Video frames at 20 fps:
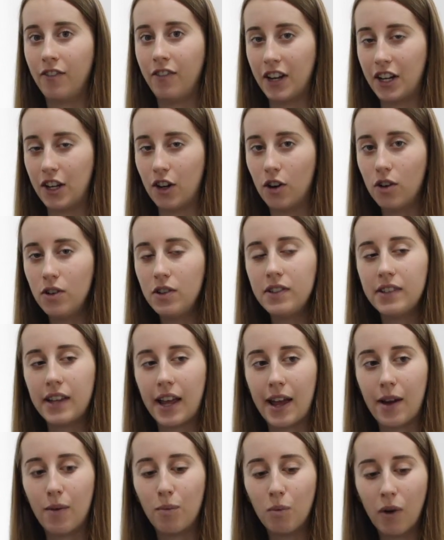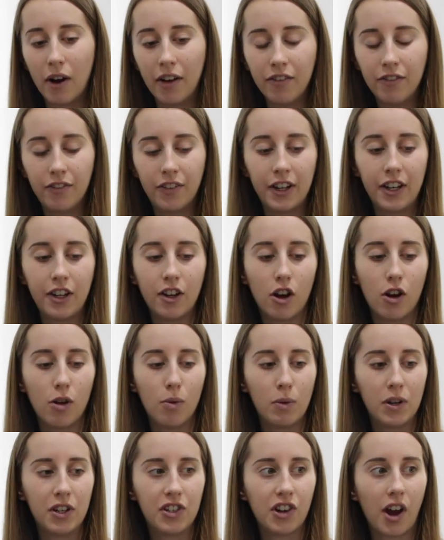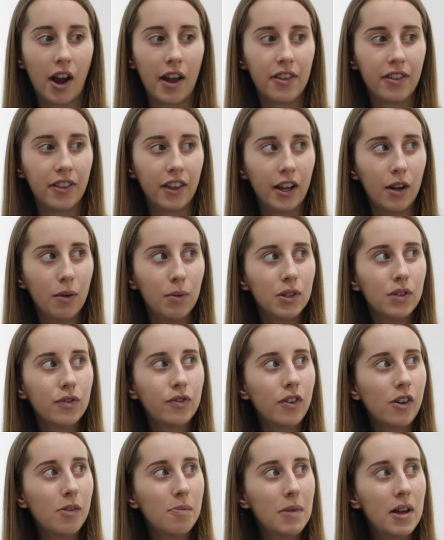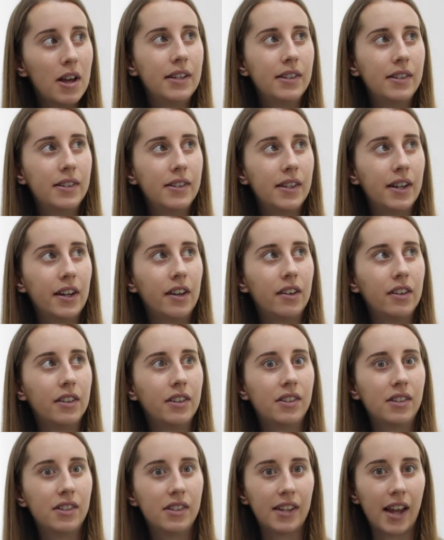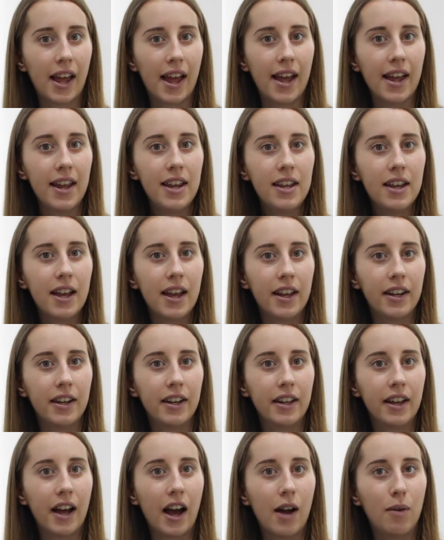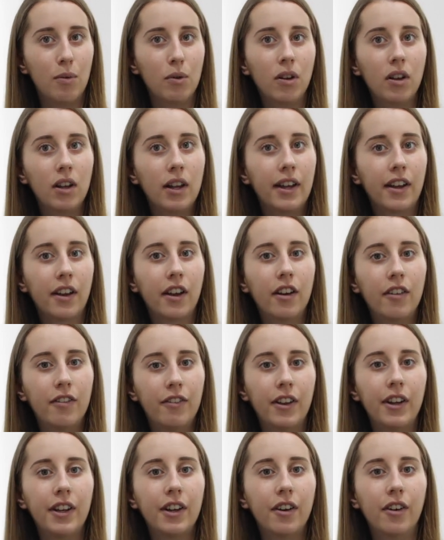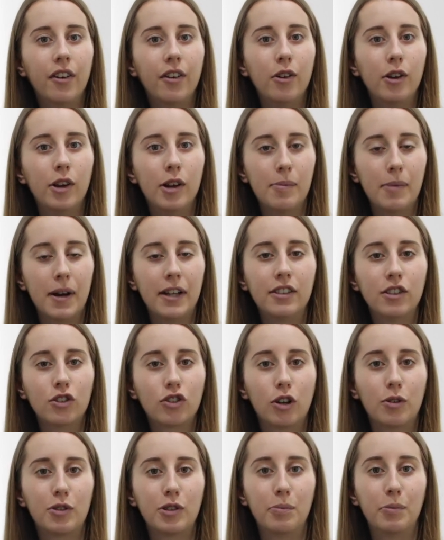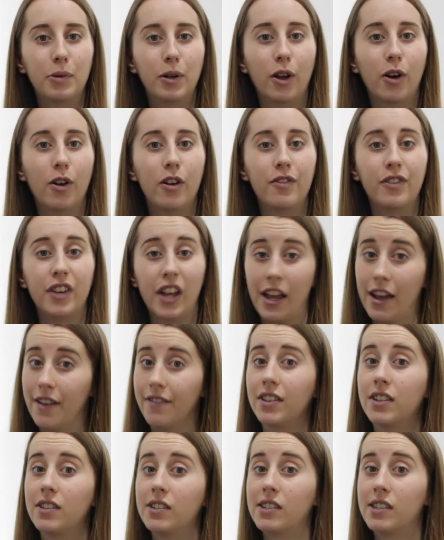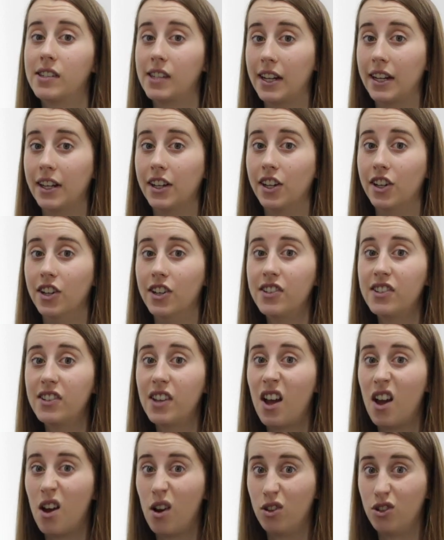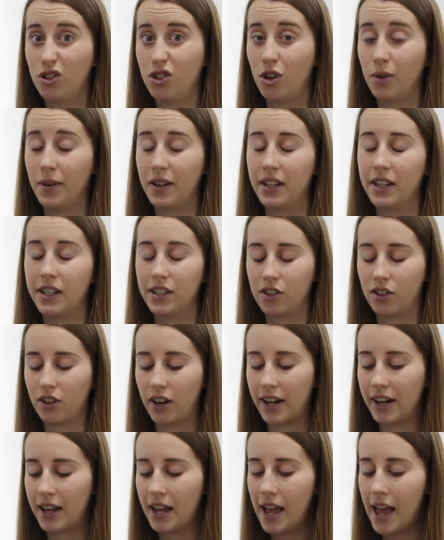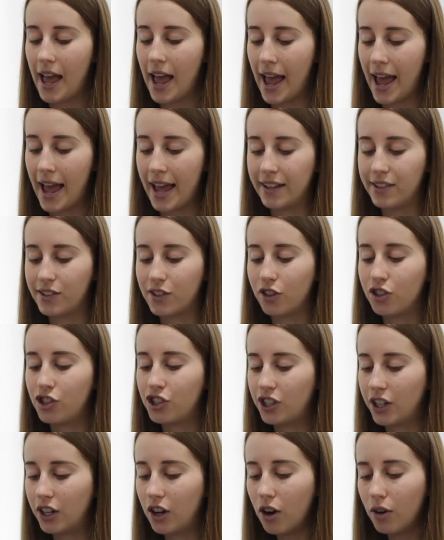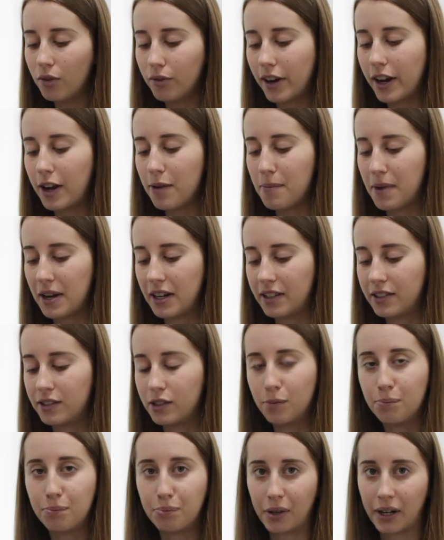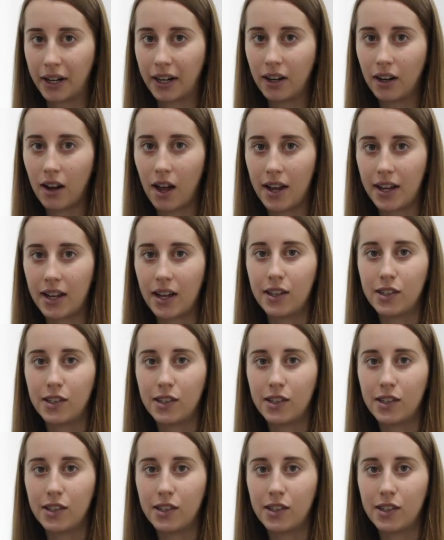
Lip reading: videos, and one video which I think was from Sarah's Day, and I will link her video in my description below if you haven't seen hers. Do it, it's great. And so she got recommended to bring like